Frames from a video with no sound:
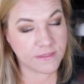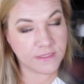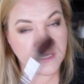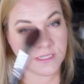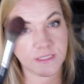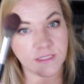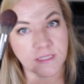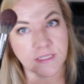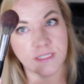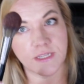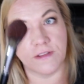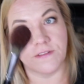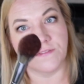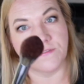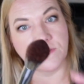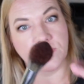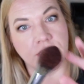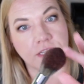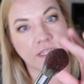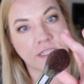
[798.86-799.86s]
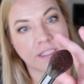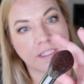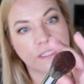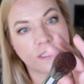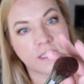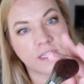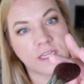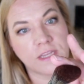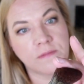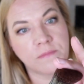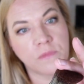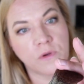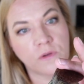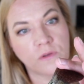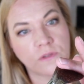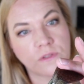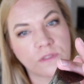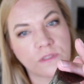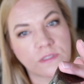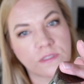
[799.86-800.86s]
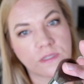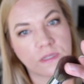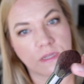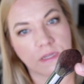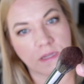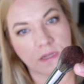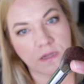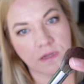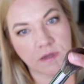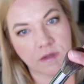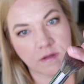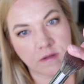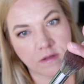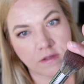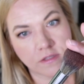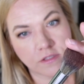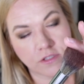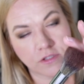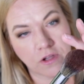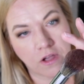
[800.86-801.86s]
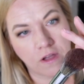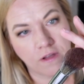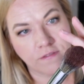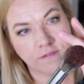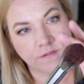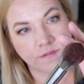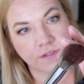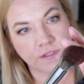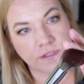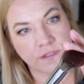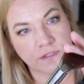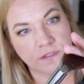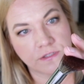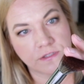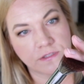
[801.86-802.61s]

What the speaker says: These are definitely the most soft,